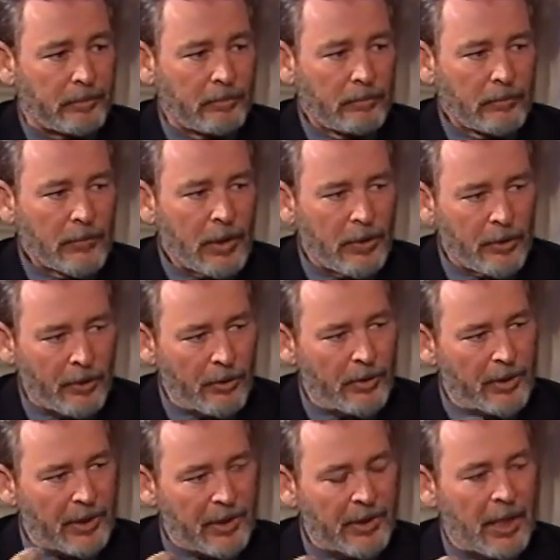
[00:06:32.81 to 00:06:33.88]
Right. So
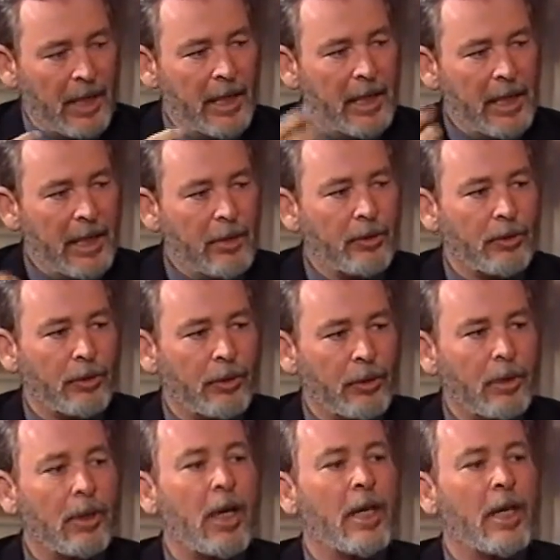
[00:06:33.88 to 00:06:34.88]
there's this internal